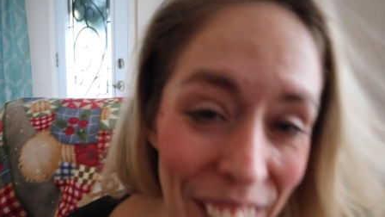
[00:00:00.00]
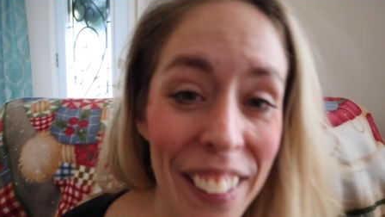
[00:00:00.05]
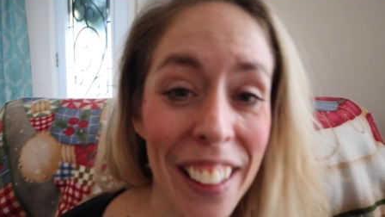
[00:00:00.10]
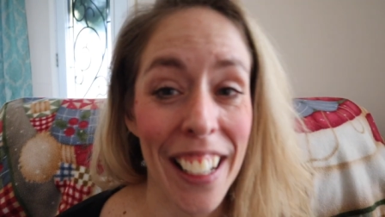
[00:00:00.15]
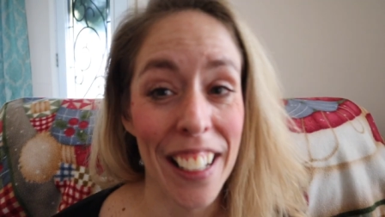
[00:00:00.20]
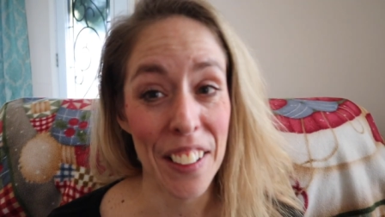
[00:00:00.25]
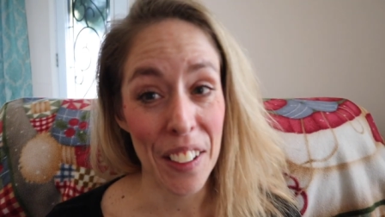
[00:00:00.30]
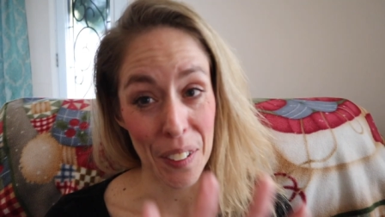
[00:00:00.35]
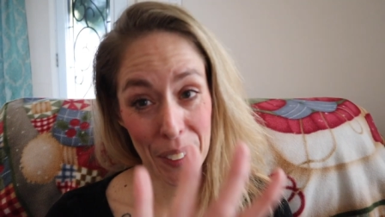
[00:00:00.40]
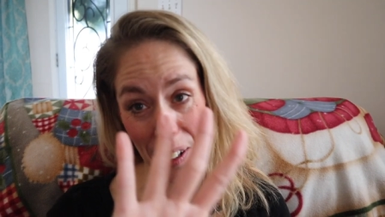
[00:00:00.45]

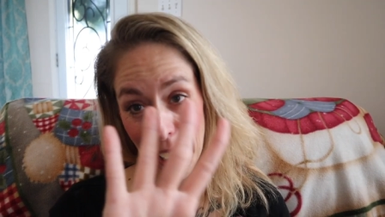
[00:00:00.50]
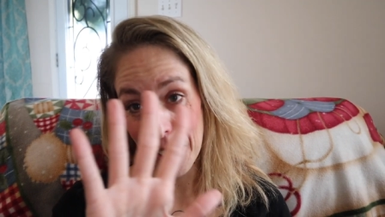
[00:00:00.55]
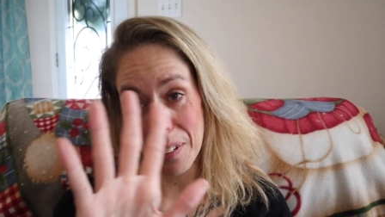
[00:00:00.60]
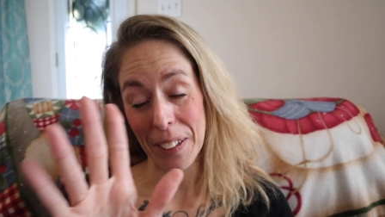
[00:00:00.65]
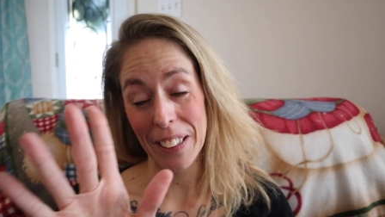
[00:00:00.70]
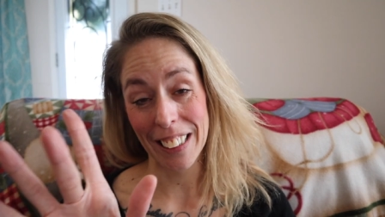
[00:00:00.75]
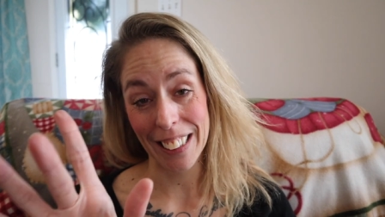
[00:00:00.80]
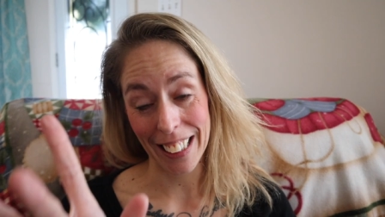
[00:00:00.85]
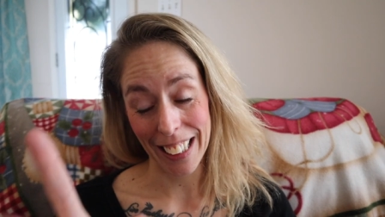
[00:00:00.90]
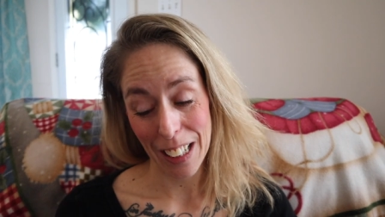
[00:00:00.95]
Okay, no, not
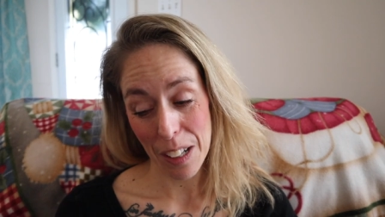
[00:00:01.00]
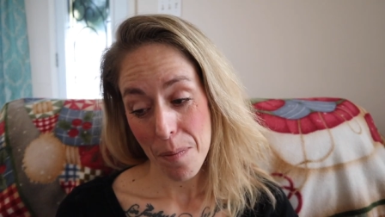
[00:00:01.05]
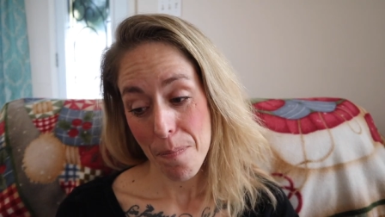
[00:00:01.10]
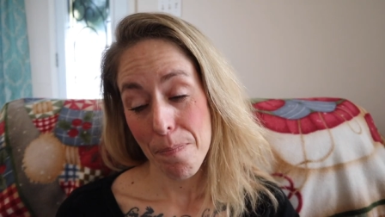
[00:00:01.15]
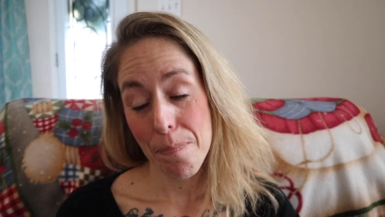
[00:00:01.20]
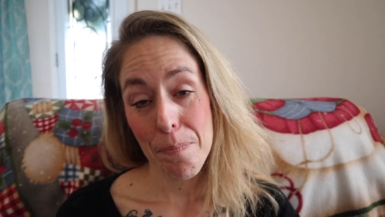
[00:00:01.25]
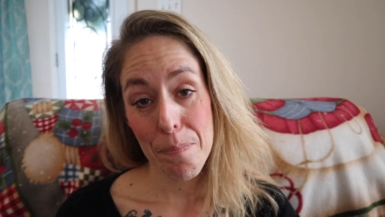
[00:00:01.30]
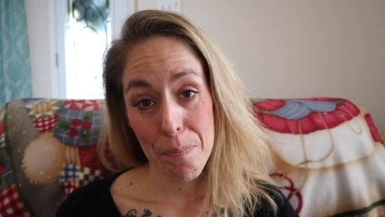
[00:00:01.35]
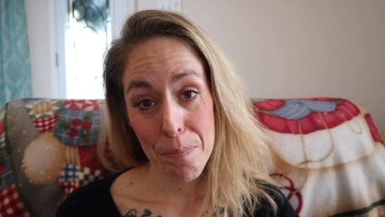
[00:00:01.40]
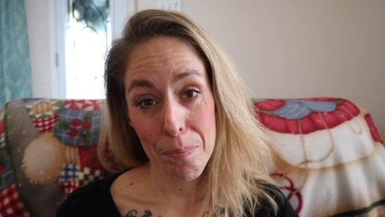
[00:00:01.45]
really.
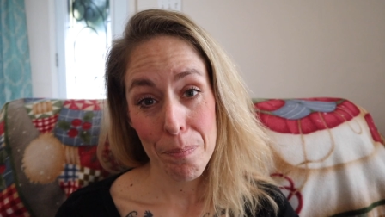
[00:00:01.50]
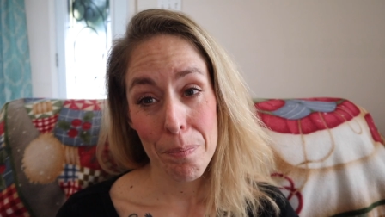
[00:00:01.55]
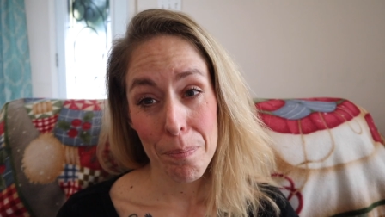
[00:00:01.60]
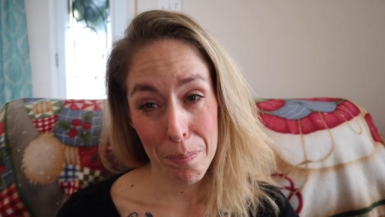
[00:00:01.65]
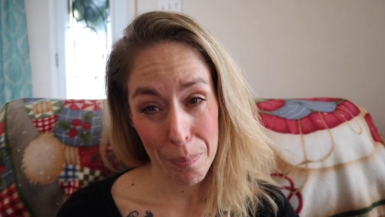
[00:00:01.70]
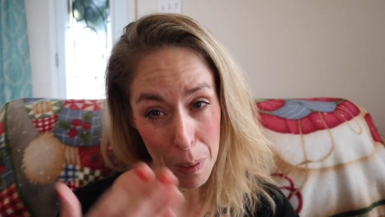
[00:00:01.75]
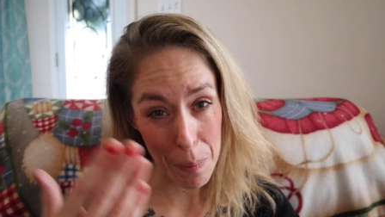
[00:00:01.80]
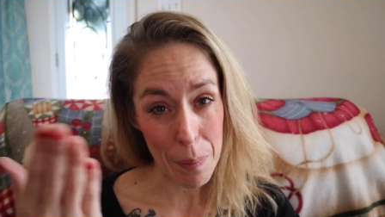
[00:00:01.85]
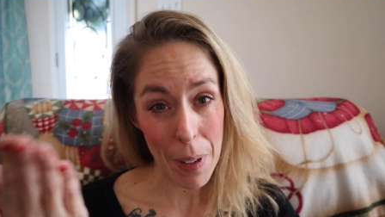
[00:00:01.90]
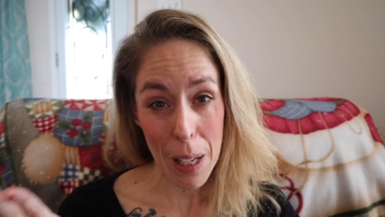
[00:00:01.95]

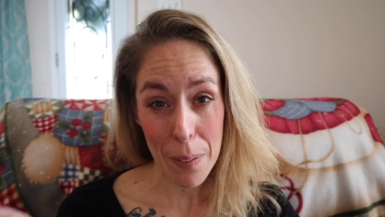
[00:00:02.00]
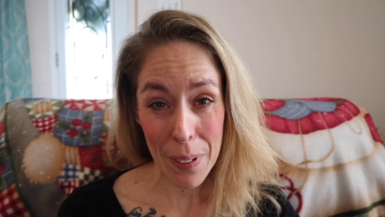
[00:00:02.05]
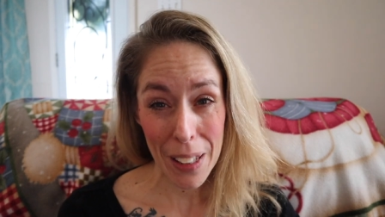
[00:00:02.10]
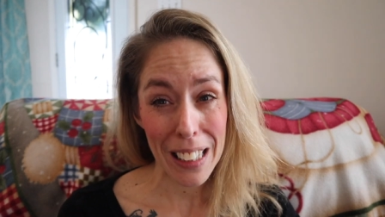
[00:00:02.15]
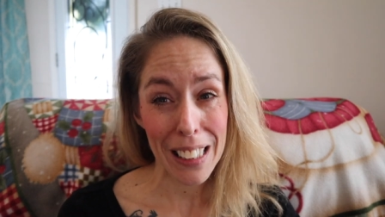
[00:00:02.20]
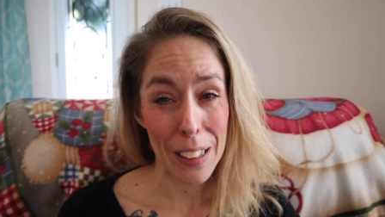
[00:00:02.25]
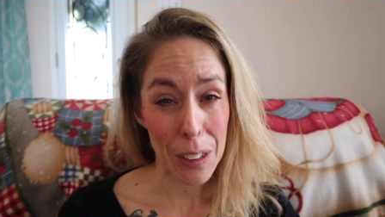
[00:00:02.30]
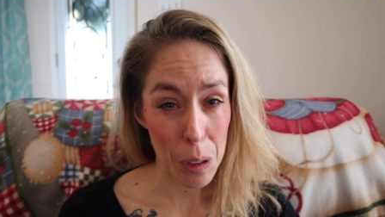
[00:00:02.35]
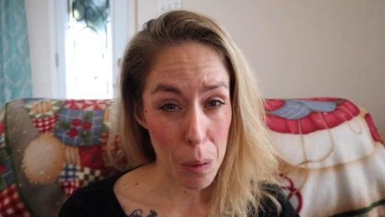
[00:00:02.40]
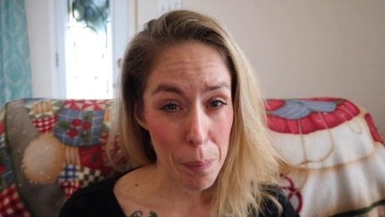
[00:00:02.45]
But maybe
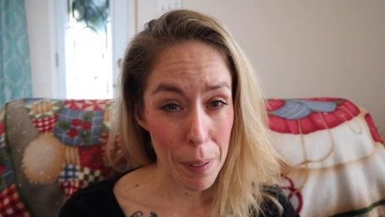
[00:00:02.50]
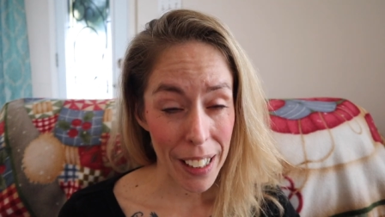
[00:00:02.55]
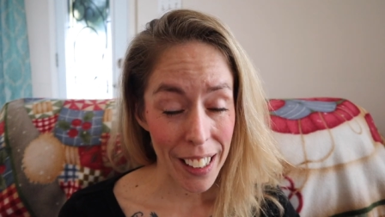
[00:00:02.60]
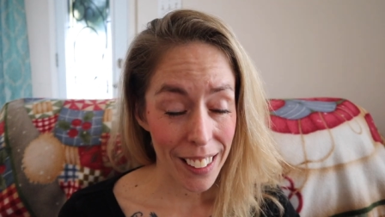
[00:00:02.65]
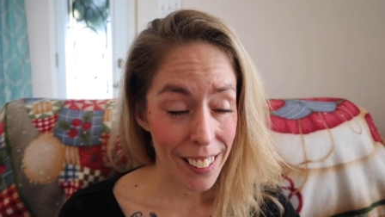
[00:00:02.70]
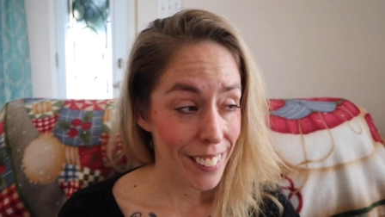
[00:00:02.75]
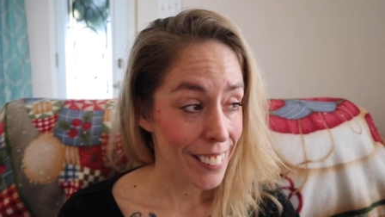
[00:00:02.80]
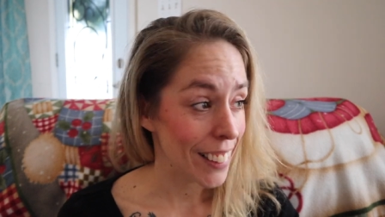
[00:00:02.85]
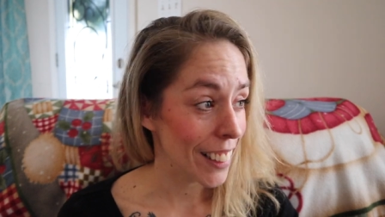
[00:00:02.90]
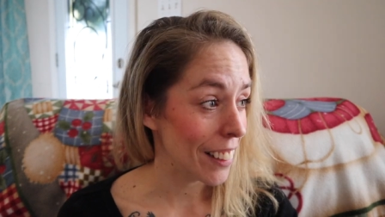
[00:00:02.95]
a little
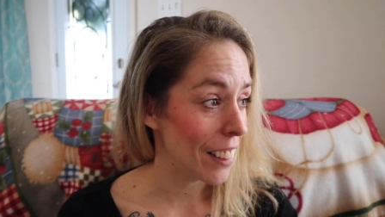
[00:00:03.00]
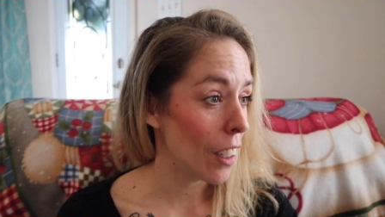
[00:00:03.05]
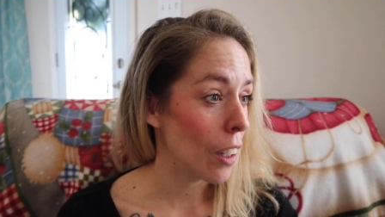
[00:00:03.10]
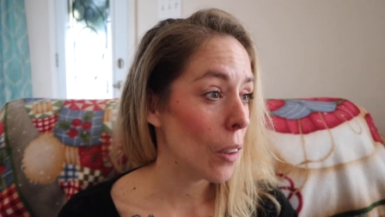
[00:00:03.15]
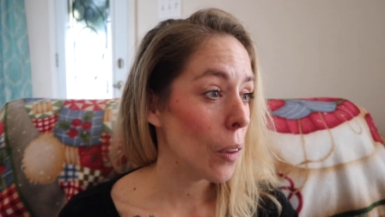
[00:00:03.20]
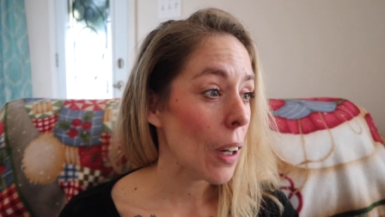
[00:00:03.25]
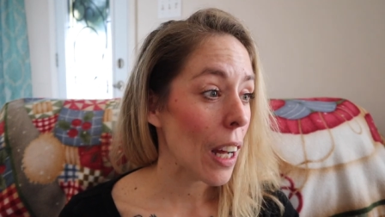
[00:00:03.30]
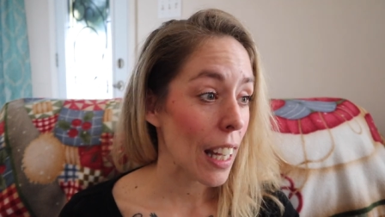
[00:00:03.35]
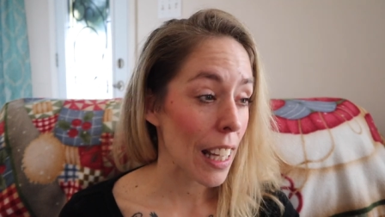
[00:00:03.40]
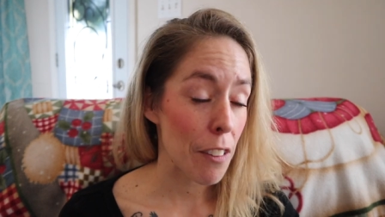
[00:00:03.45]
bit, you know?